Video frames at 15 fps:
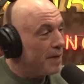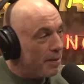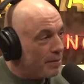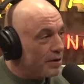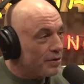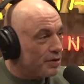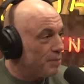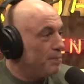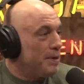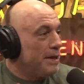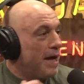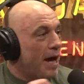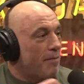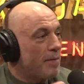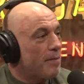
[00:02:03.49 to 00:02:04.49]
Maybe there should be
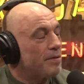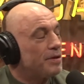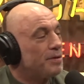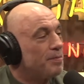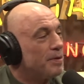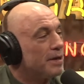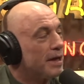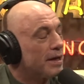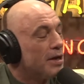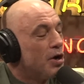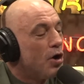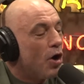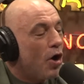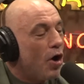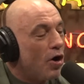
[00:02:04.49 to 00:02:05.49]
that. Maybe it should be like
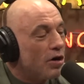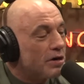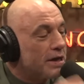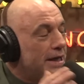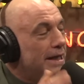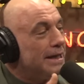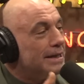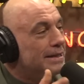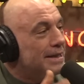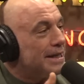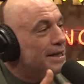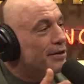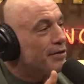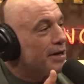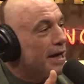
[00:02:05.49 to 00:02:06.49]
all kids'
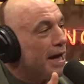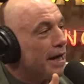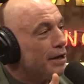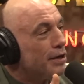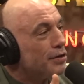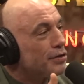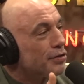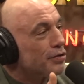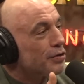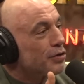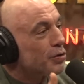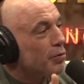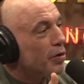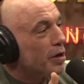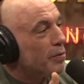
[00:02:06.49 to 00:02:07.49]
internet until they're
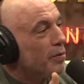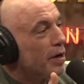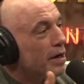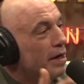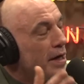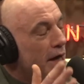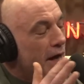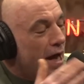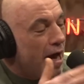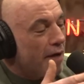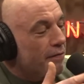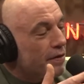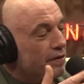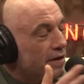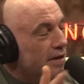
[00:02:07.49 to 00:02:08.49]
21.
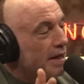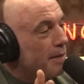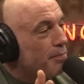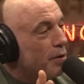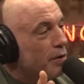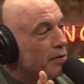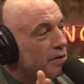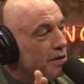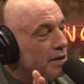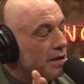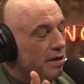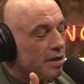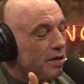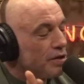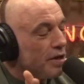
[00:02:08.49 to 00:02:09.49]
Everything they post
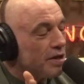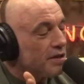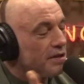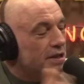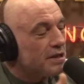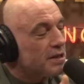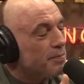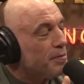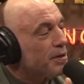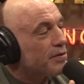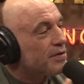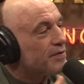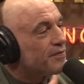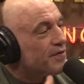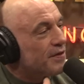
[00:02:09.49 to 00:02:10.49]
it
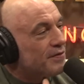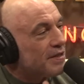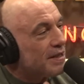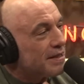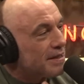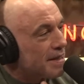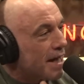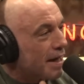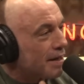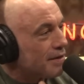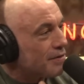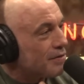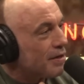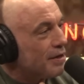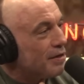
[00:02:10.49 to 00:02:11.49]
disappears in 15
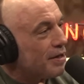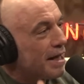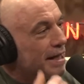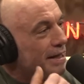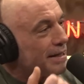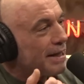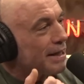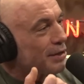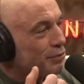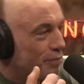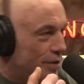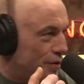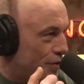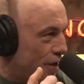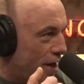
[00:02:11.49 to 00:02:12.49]
seconds, and you can't take a
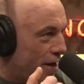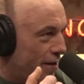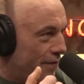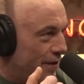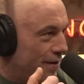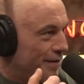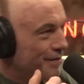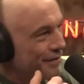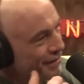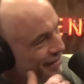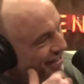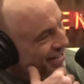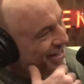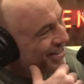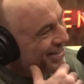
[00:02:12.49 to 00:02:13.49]
screenshot of it.
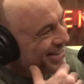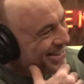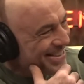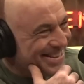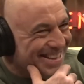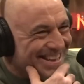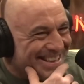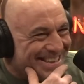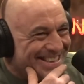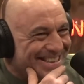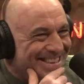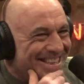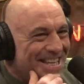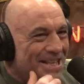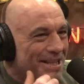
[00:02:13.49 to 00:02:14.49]
You know,
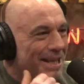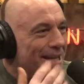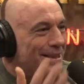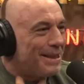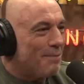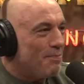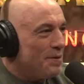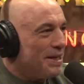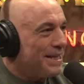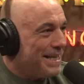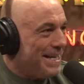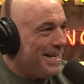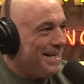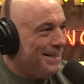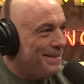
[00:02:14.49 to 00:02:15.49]
let them be
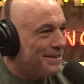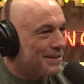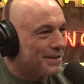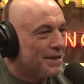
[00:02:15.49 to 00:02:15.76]
kids.